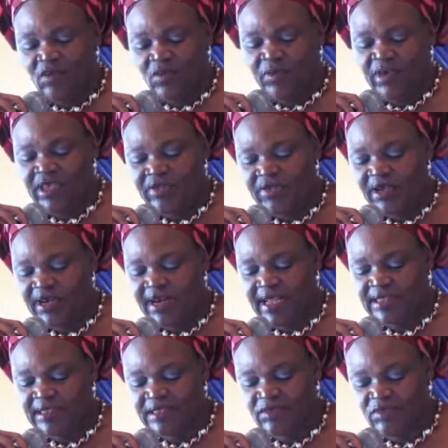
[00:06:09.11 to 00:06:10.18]

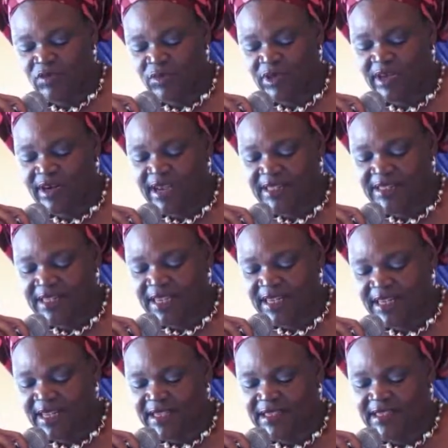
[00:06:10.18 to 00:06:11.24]
will be
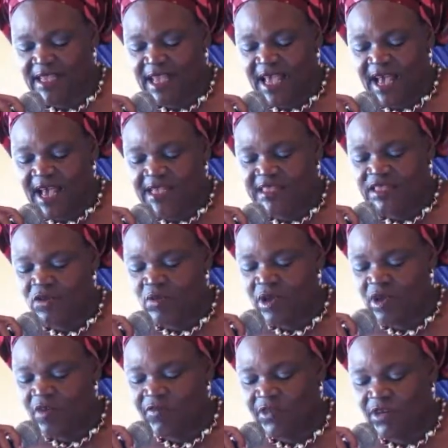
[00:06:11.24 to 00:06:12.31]
grant-aided as a
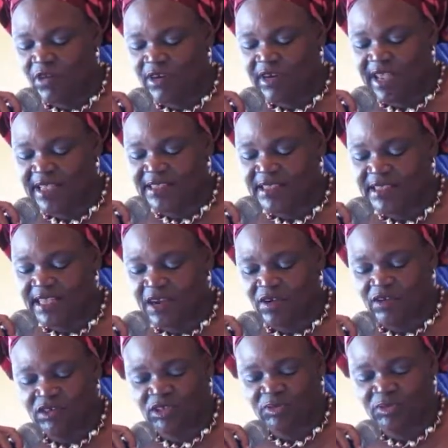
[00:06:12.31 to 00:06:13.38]
way of recognizing their
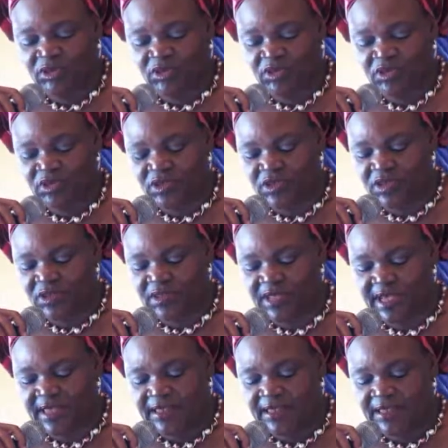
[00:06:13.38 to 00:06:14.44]
contribution to the
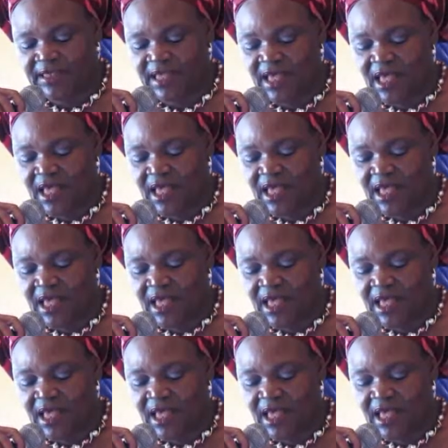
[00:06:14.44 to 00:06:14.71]
society.